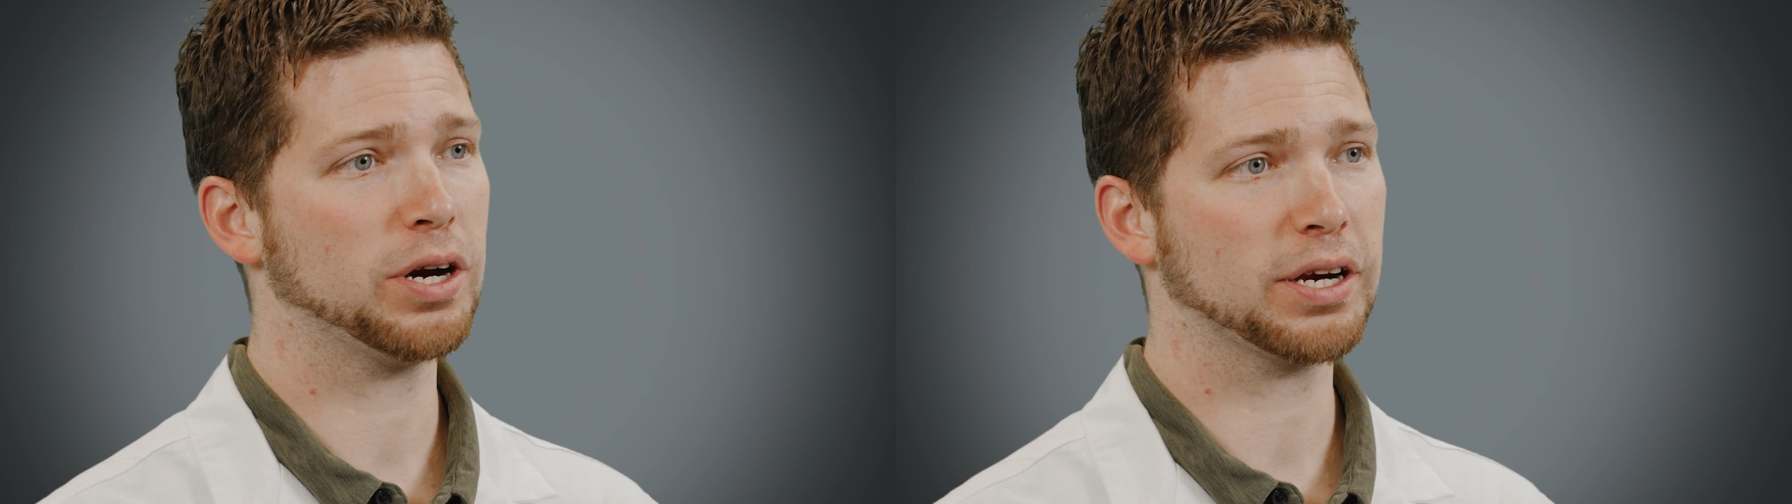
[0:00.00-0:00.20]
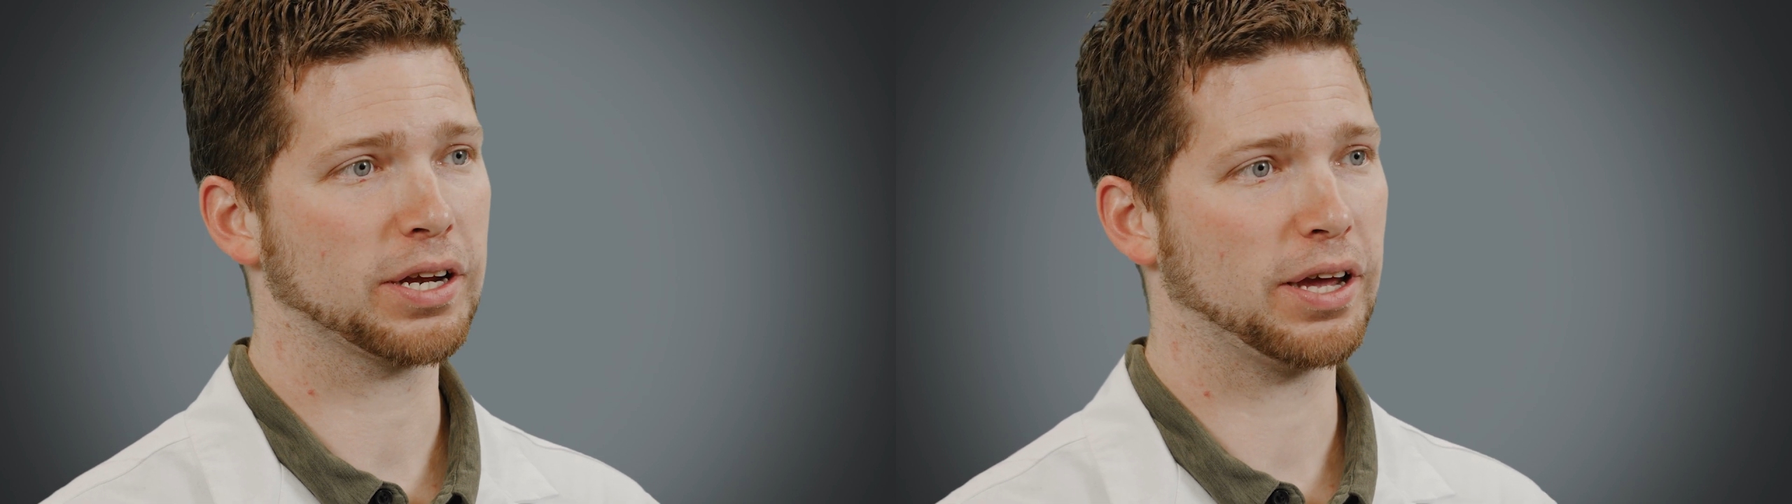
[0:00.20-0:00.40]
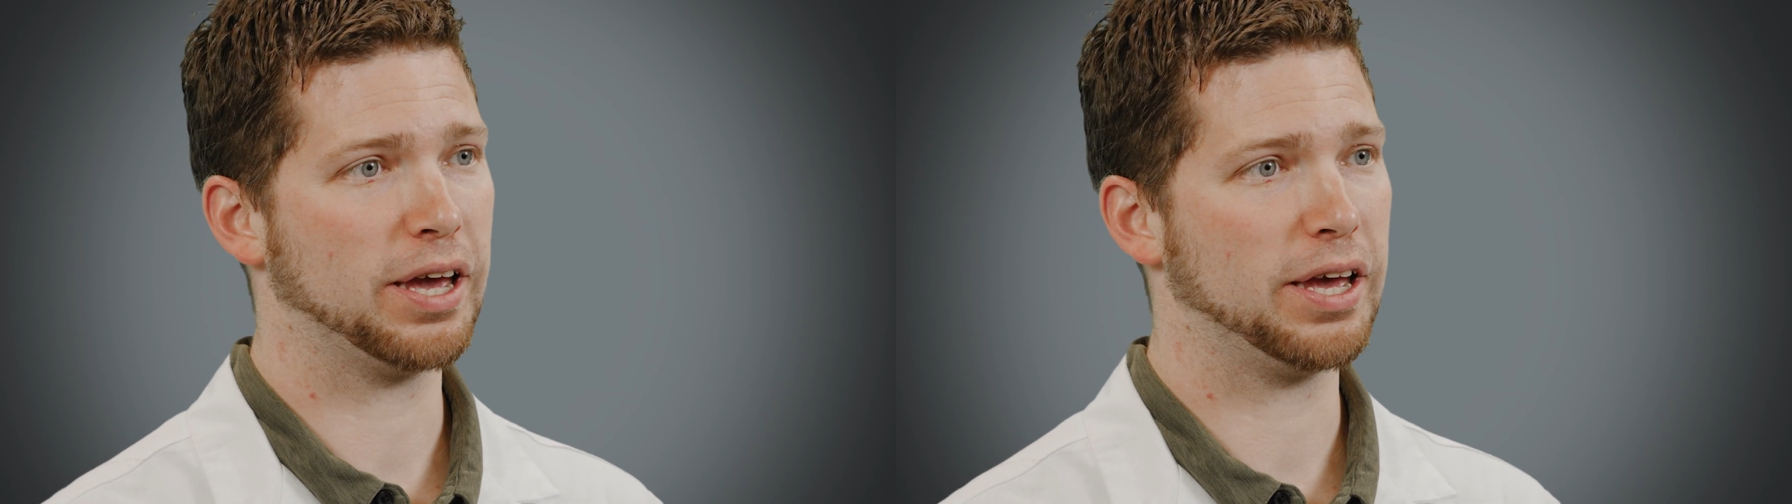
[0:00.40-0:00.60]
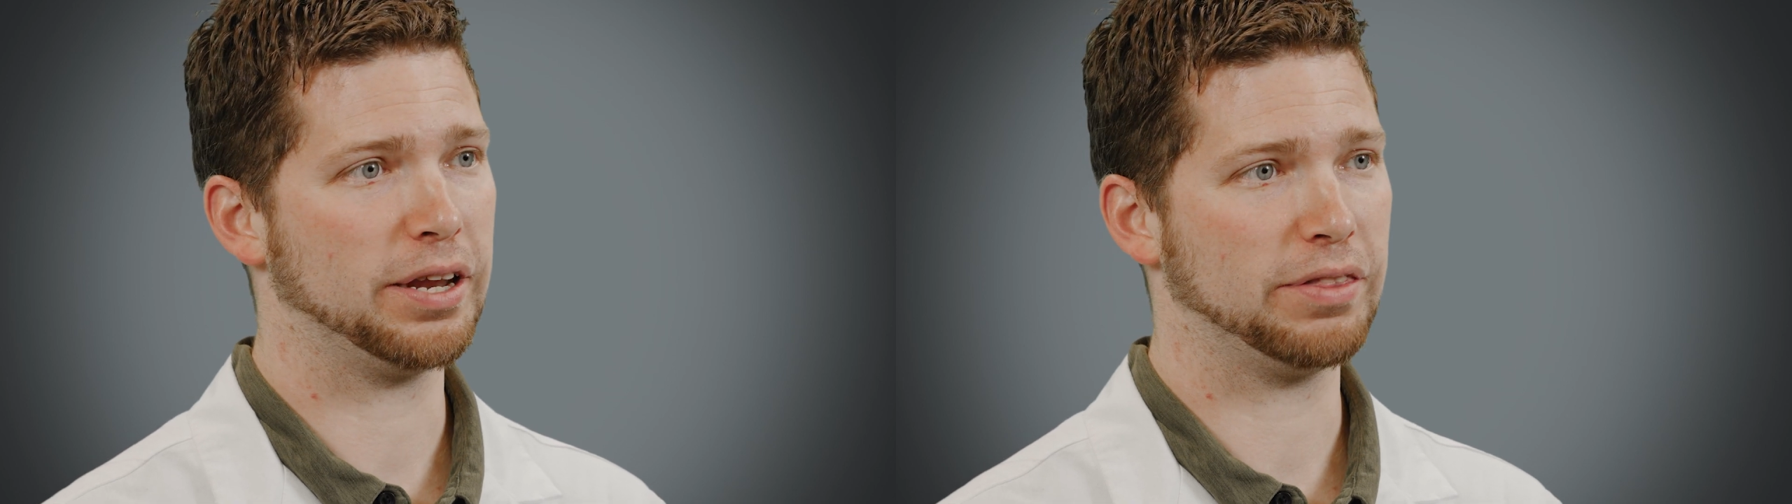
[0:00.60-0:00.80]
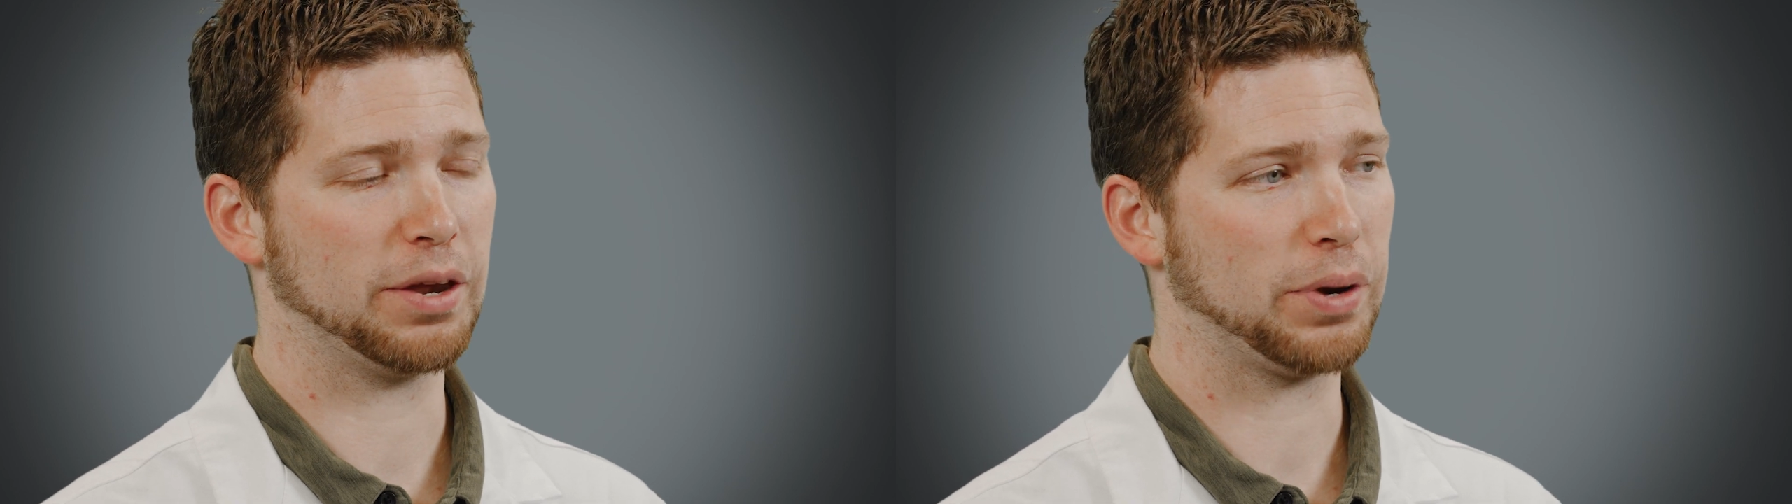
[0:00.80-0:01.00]
work
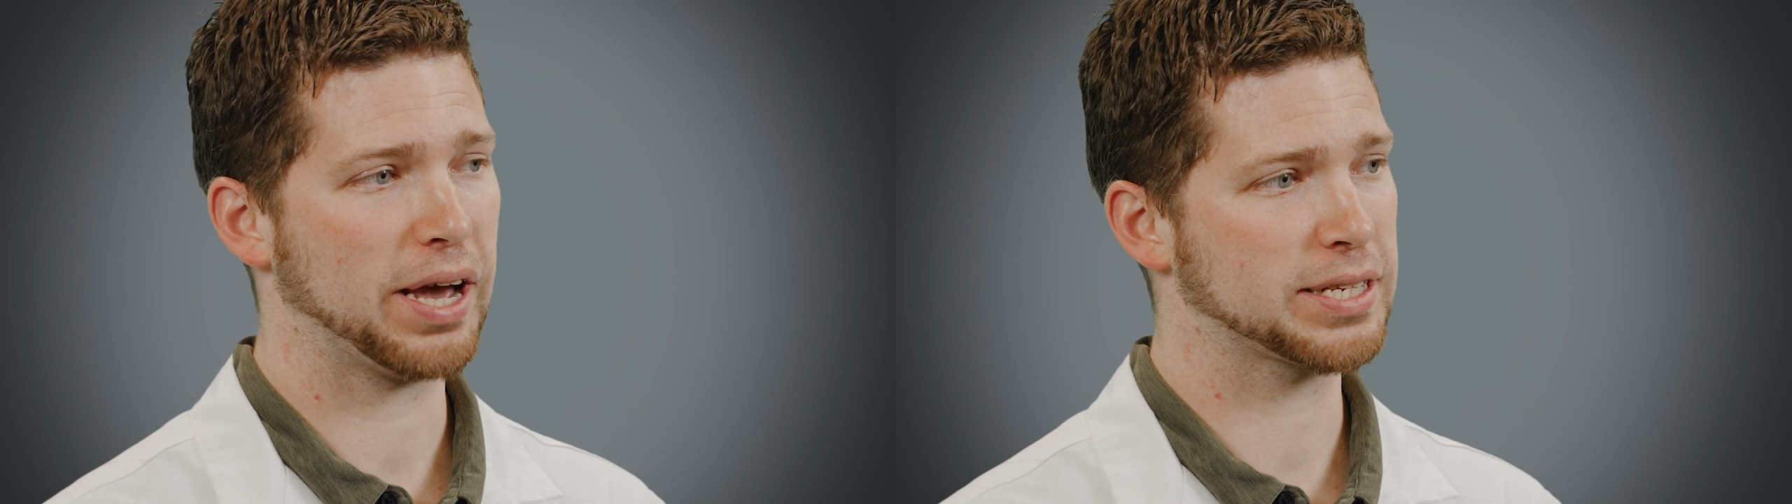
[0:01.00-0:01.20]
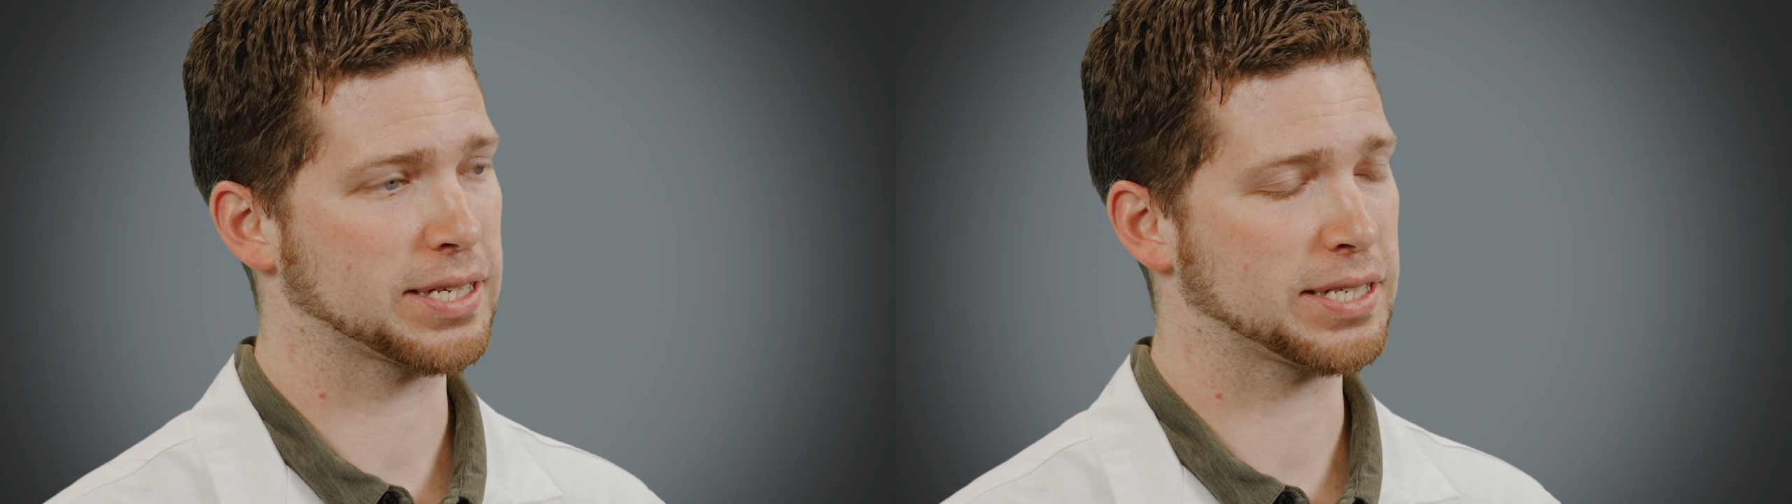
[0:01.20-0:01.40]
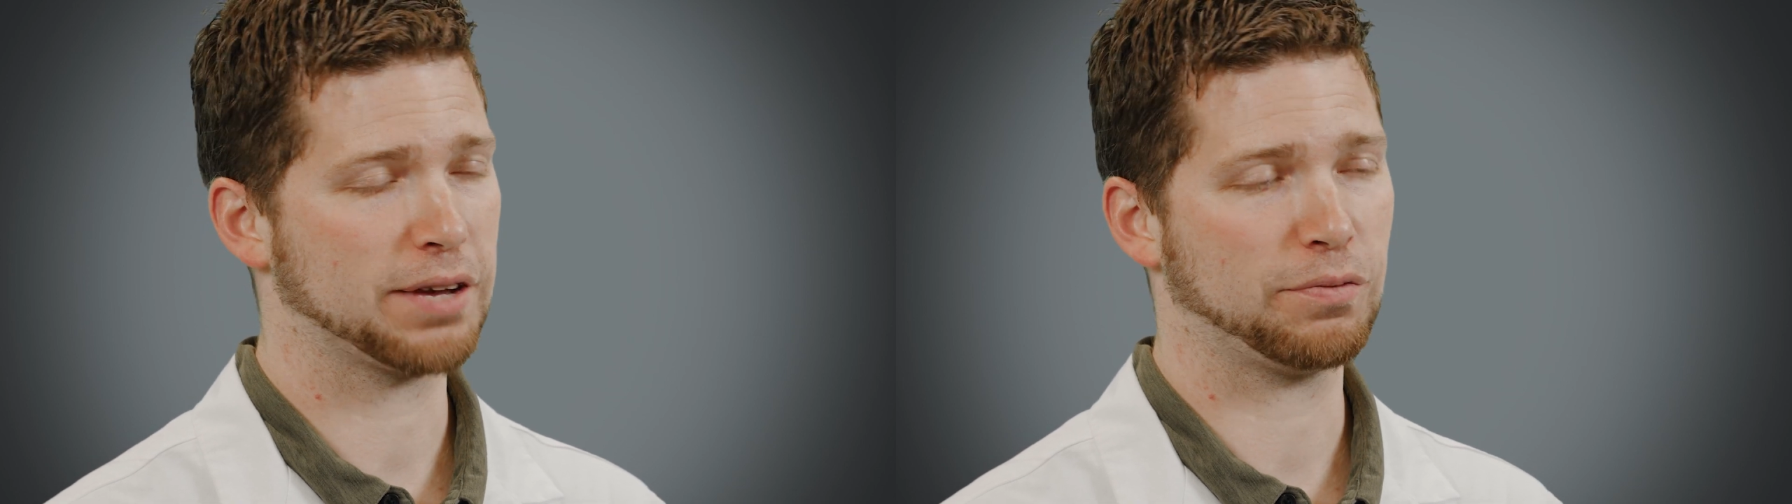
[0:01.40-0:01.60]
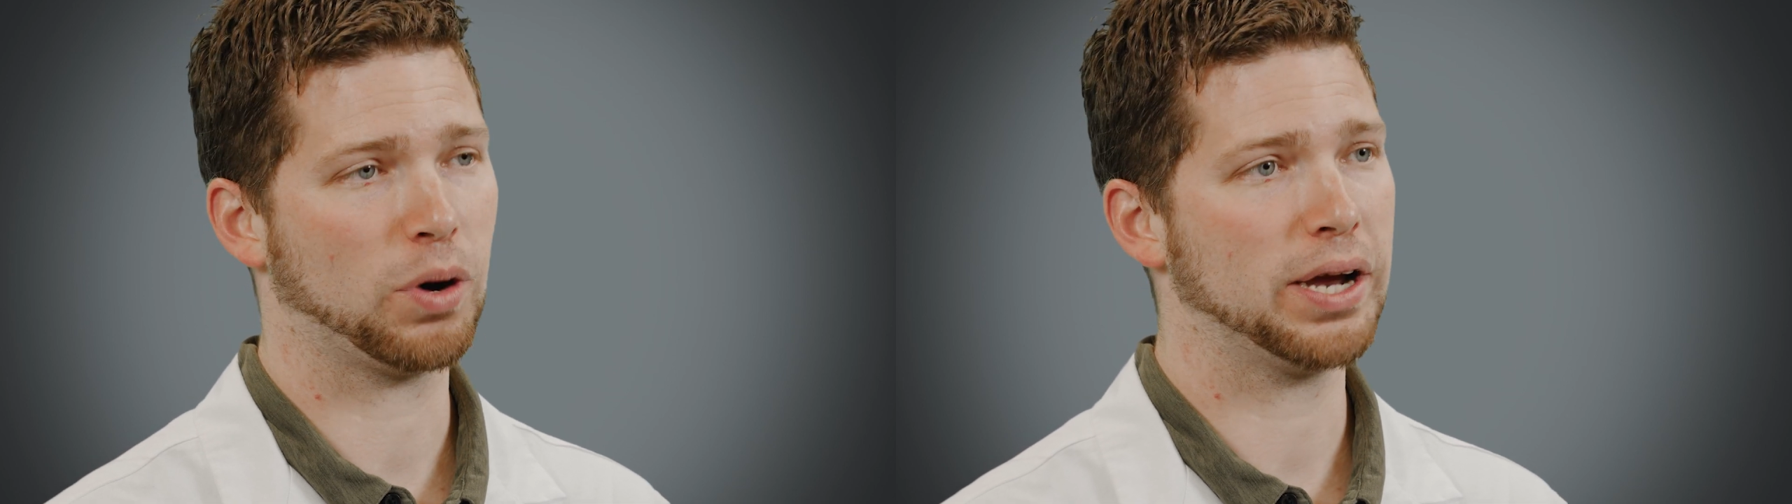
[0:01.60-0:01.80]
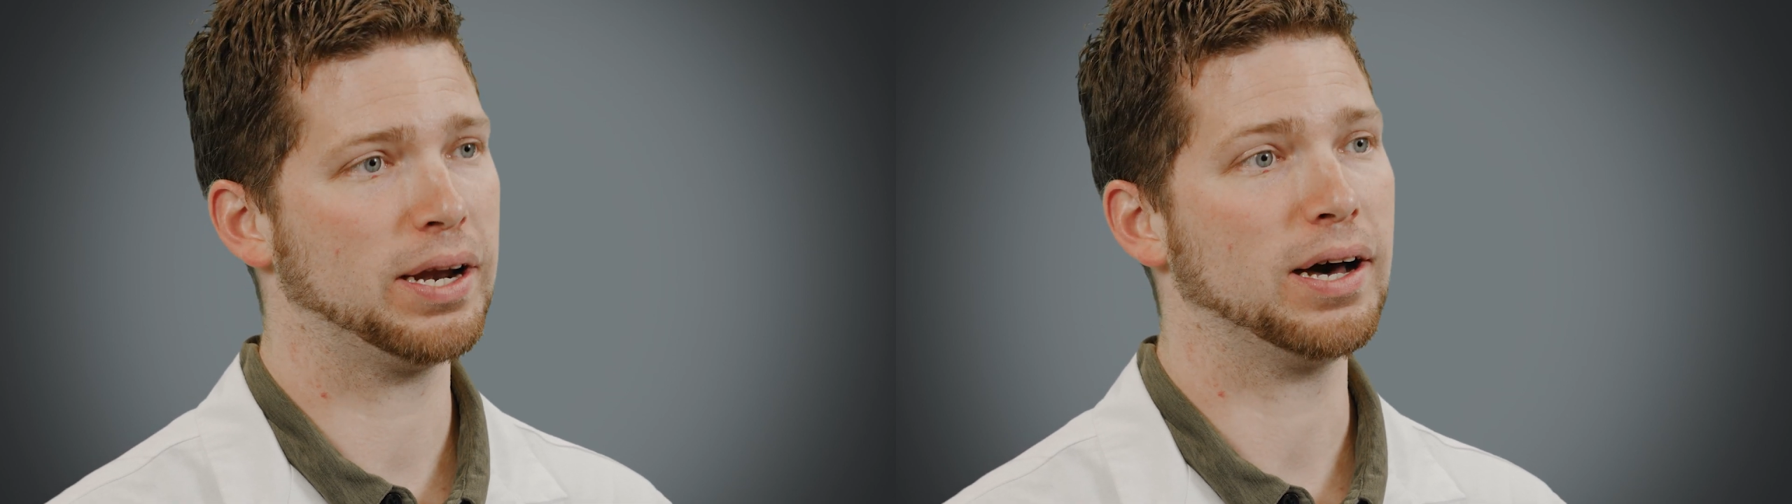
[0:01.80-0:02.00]
and then we ask ourselves,
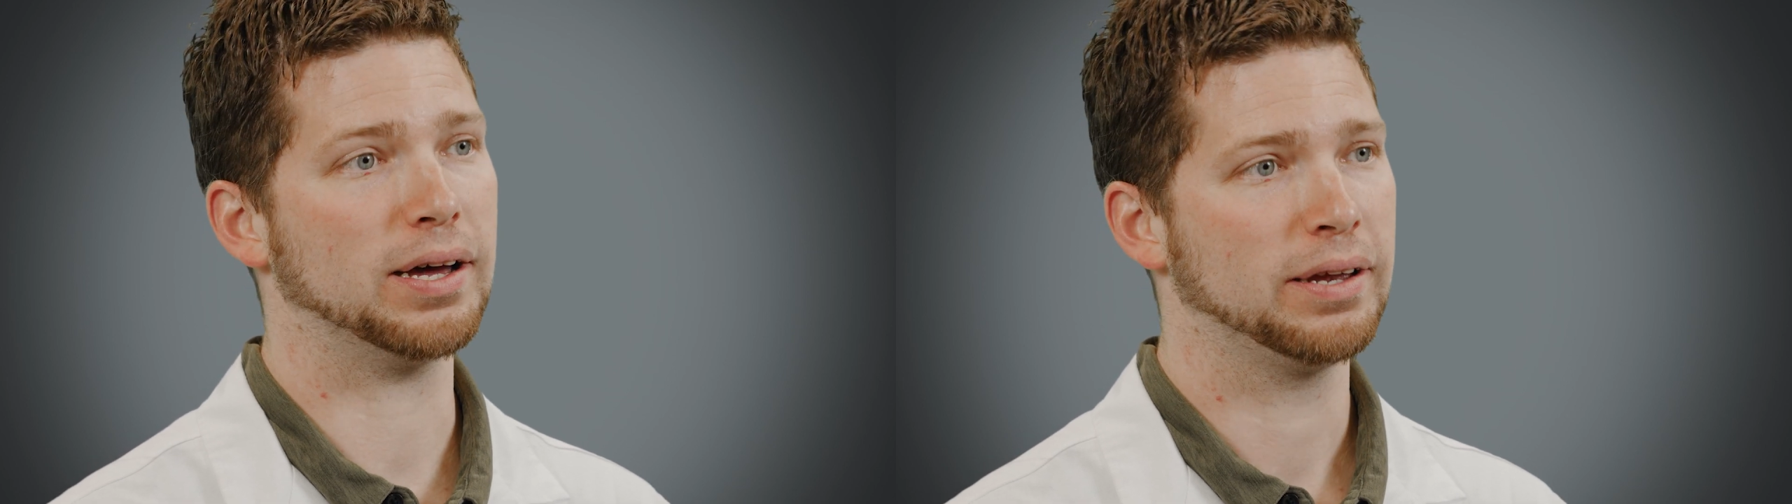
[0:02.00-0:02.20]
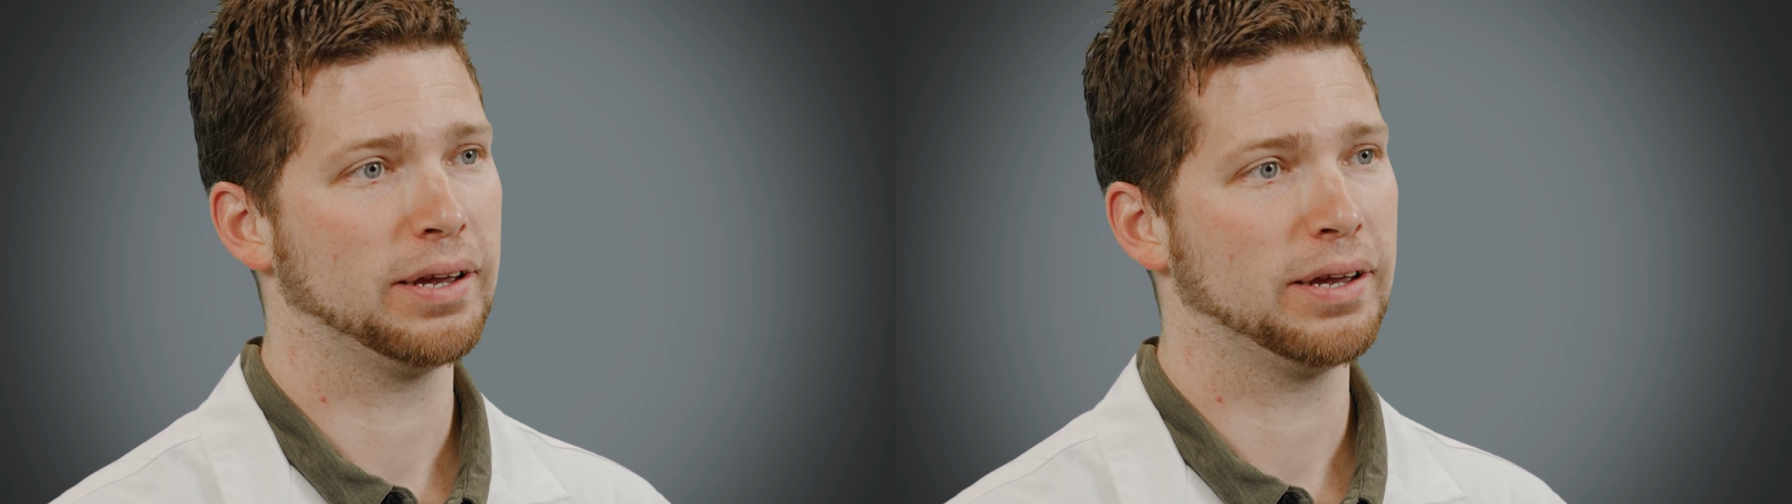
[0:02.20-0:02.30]
why not?